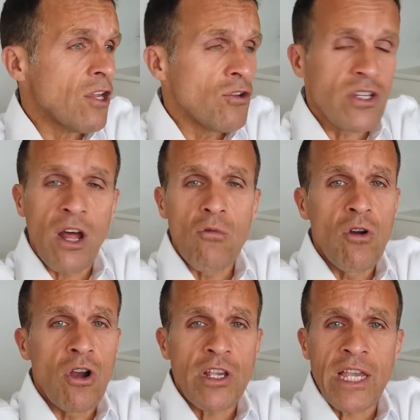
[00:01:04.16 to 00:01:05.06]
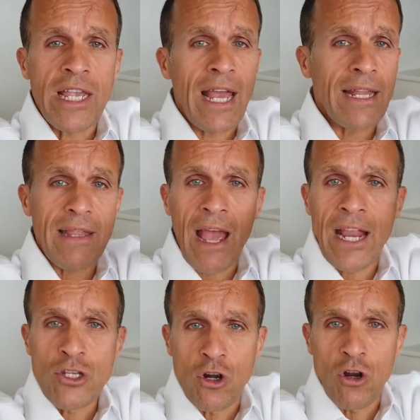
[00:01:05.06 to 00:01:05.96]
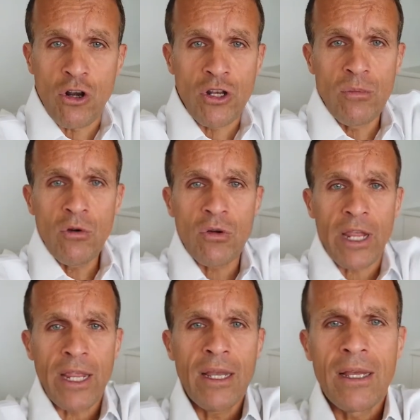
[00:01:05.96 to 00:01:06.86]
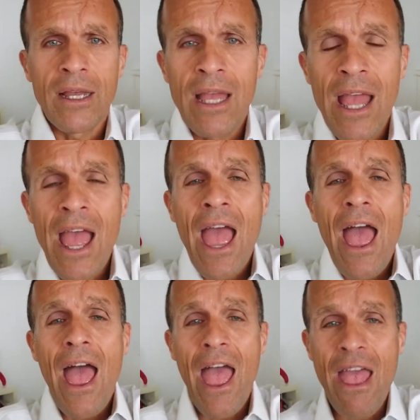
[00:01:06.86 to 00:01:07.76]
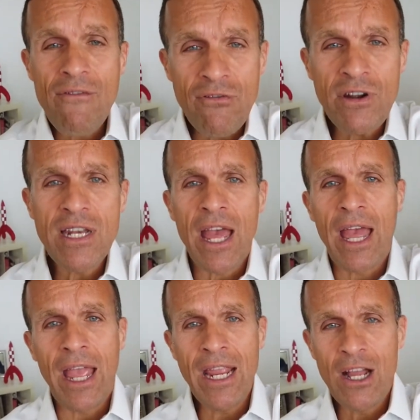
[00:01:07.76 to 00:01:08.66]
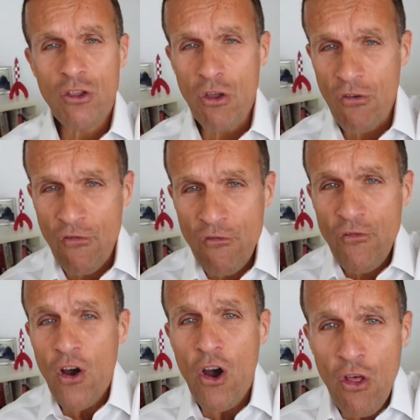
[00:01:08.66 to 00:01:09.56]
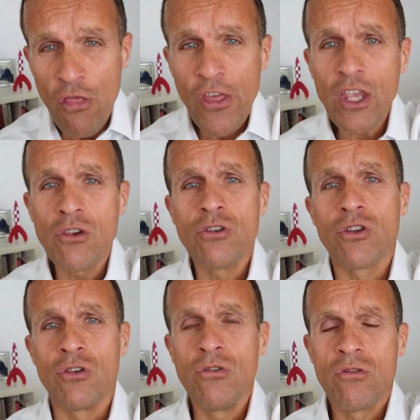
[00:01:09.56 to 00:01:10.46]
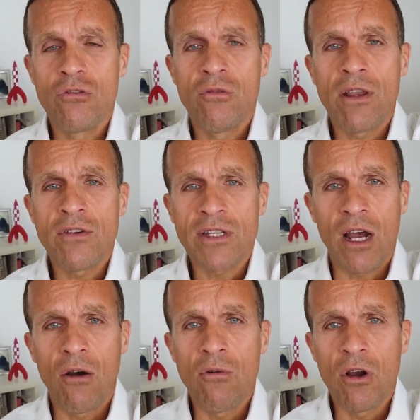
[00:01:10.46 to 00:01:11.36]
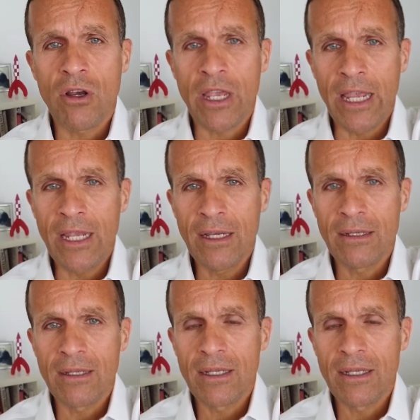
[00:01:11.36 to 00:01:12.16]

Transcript: say you start working at 8 o'clock in the morning, every day, the first thing you do when you start working,